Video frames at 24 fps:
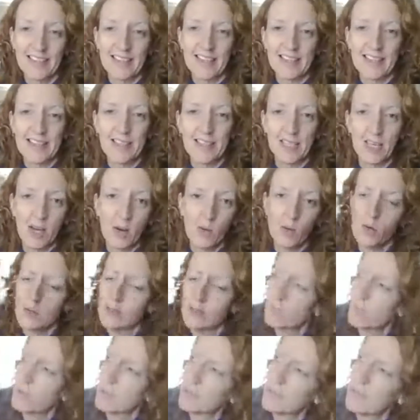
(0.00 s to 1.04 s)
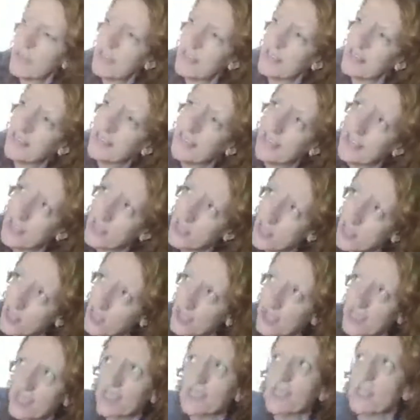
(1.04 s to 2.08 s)
So what's day? It's
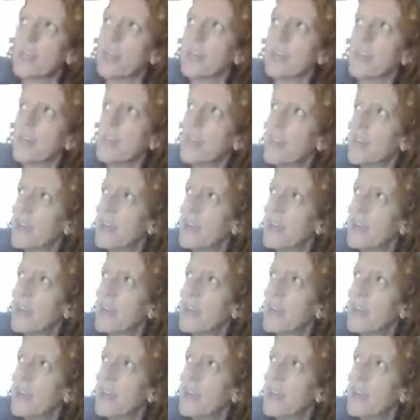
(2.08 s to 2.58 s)
Thursday today.